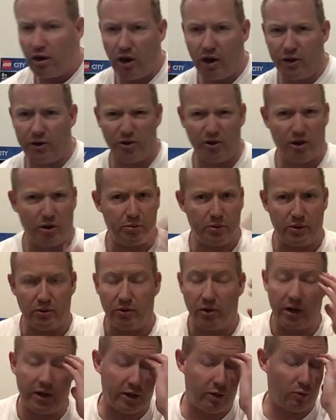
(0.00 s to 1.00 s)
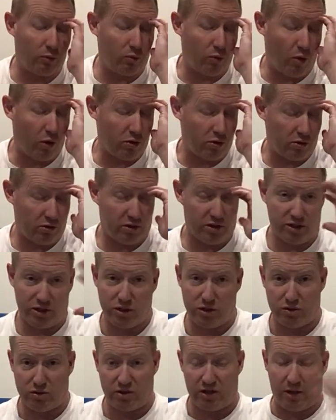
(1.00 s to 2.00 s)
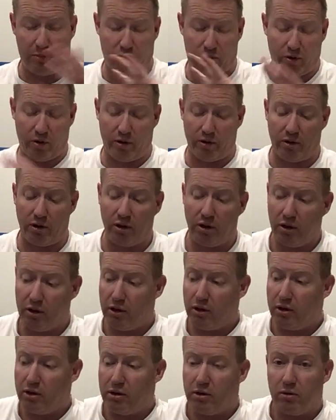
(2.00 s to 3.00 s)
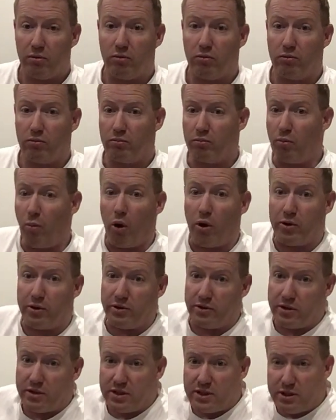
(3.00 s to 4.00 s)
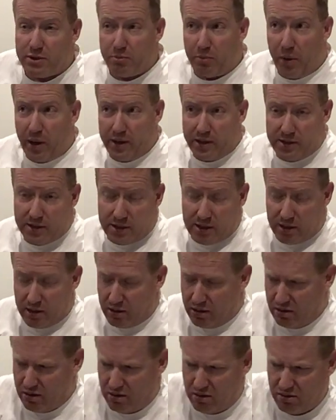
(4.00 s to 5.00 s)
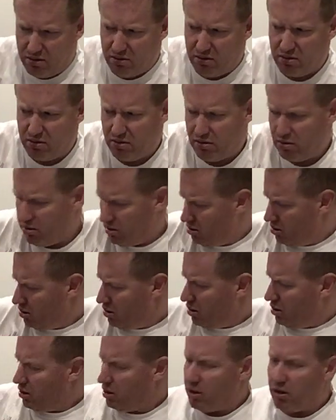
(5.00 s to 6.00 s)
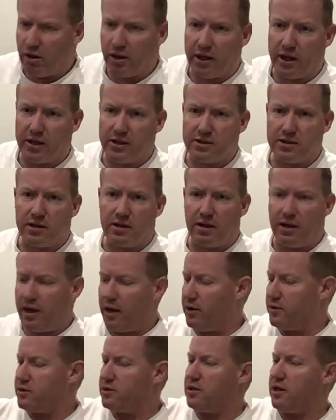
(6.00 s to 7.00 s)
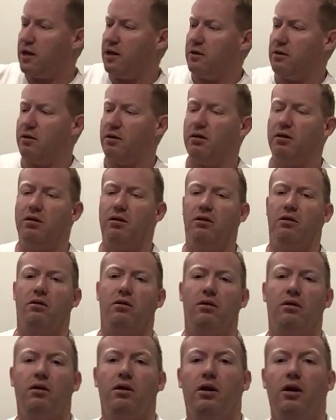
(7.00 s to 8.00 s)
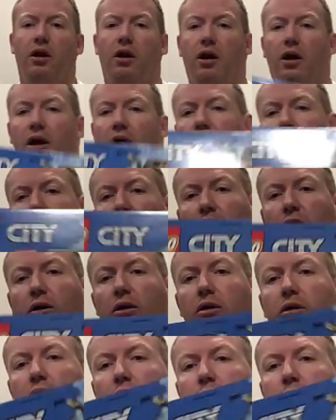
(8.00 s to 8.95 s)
I thought I'd build like a rocket, a separate modern space, I guess, outset or